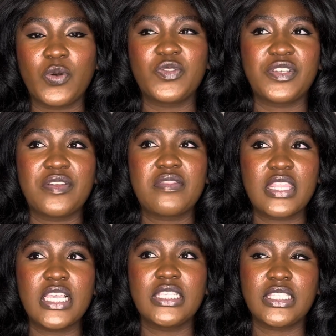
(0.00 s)
or certain
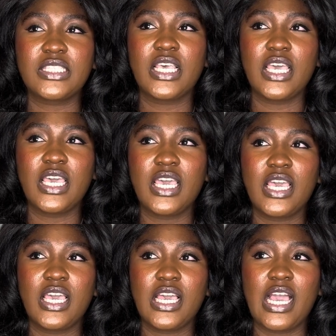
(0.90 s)
things
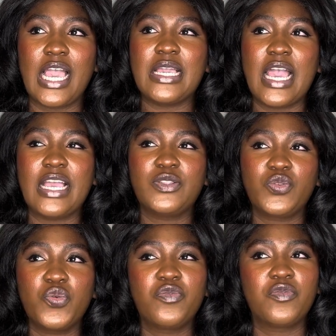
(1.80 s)
I
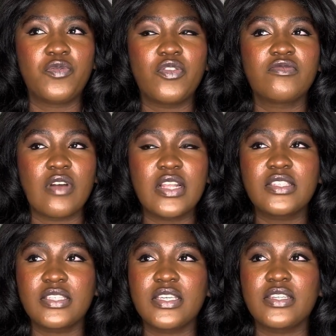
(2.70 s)
took for
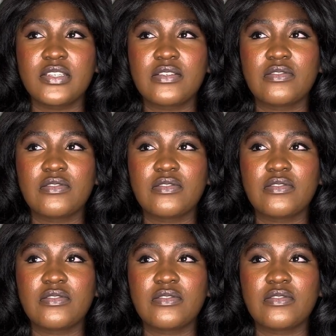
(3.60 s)
granted,